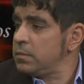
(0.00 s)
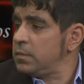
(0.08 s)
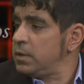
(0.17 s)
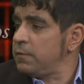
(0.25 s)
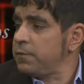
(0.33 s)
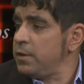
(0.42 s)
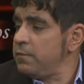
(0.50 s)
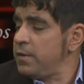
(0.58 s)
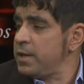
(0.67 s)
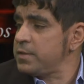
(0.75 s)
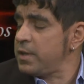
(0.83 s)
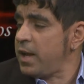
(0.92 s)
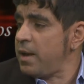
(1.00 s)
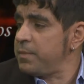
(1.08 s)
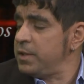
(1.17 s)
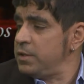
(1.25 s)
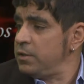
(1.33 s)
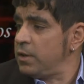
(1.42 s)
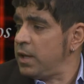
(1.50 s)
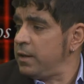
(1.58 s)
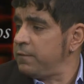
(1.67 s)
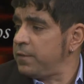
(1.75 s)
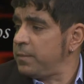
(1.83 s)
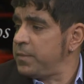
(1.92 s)
events that happened in your
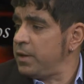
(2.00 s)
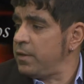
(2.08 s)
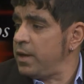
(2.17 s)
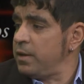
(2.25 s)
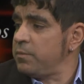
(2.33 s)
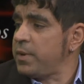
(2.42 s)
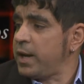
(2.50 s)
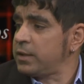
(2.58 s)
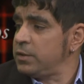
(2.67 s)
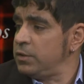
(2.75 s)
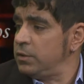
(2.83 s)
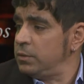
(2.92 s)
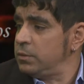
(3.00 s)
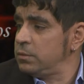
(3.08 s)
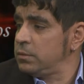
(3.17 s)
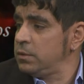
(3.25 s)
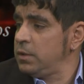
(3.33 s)
life up there that impacted you